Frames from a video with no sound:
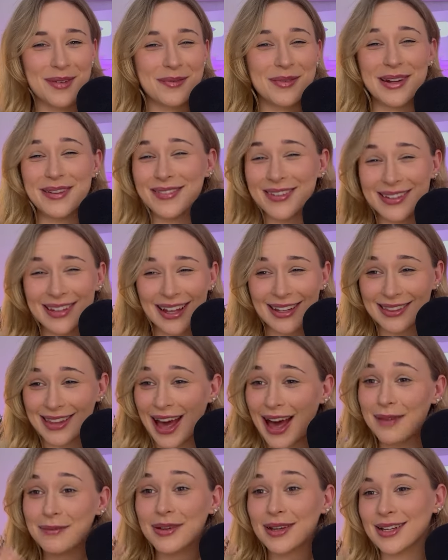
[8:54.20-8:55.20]
breathing like
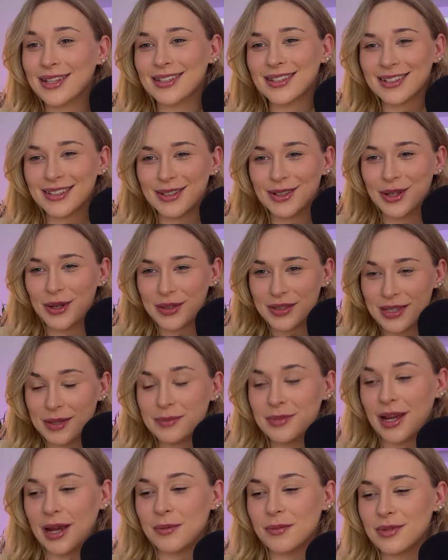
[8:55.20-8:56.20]
that because, you know,
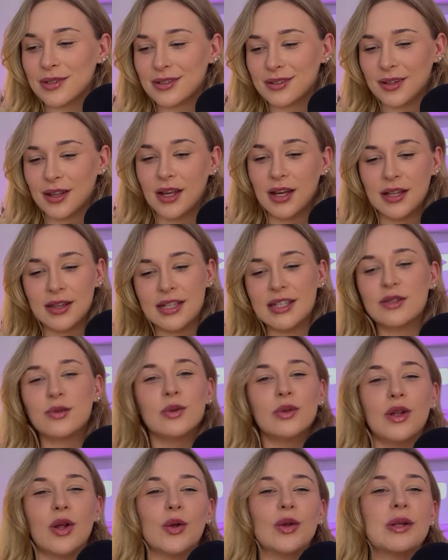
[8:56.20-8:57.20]
sometimes this
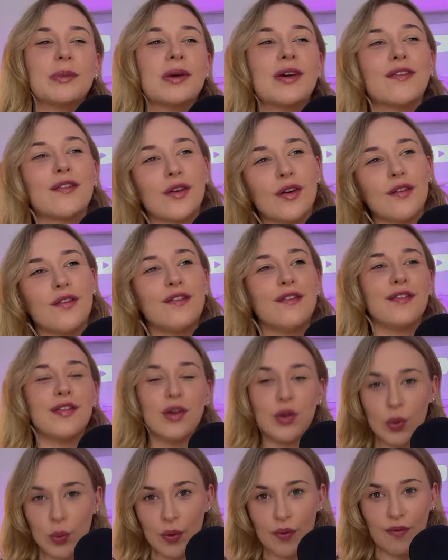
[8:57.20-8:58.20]
will only be for a
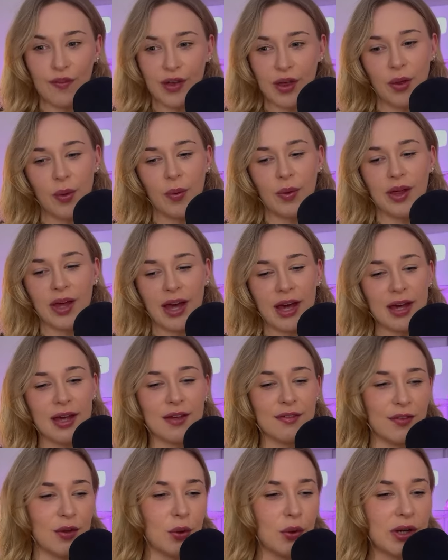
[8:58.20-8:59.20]
few of you, okay?
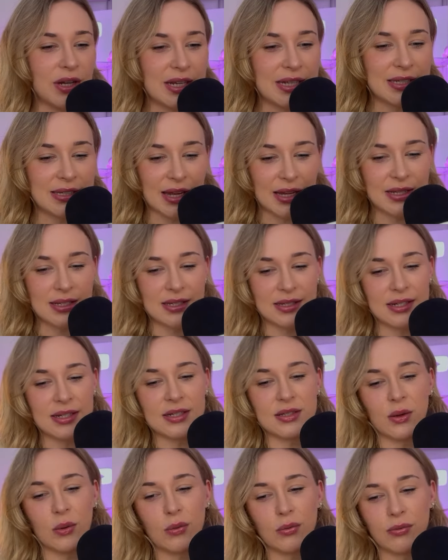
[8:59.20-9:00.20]
If you already sensed
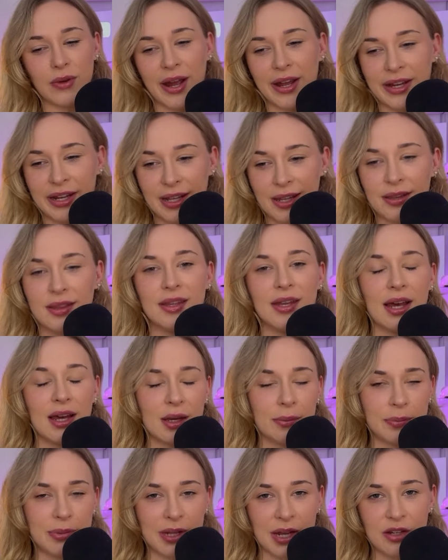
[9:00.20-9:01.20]
this already, then that
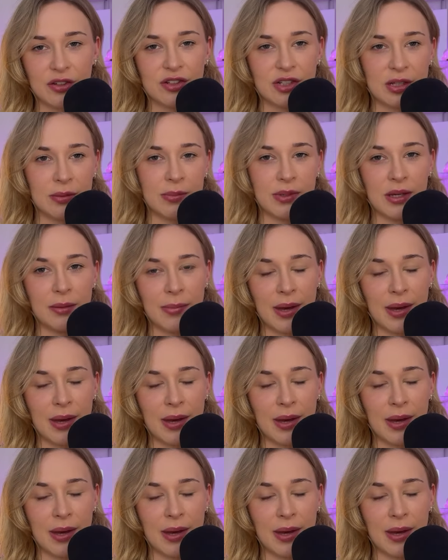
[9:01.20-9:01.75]
could potentially be a